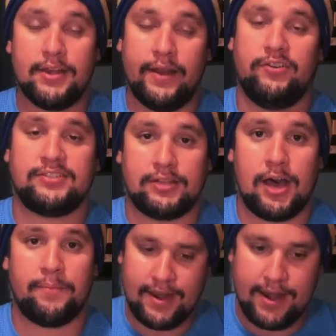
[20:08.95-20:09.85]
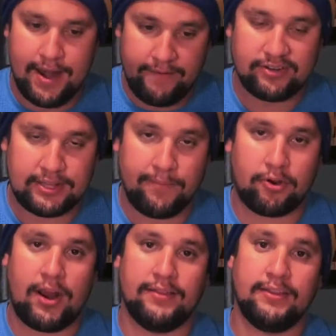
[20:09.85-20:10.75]
Never stop
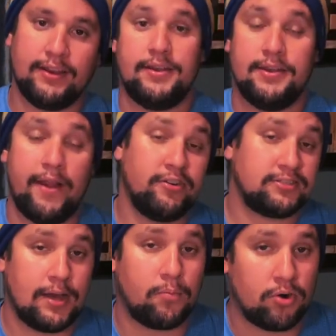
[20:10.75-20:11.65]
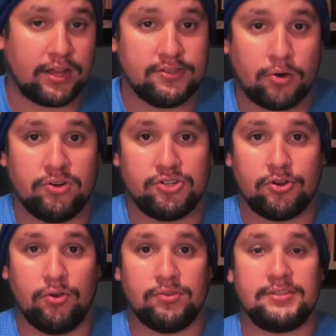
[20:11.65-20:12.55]
grinding, never stop working towards your
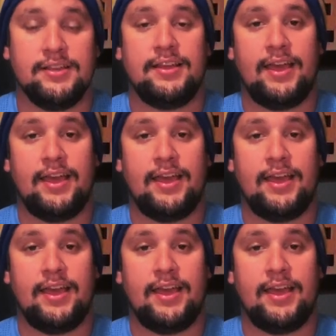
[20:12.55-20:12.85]
goals.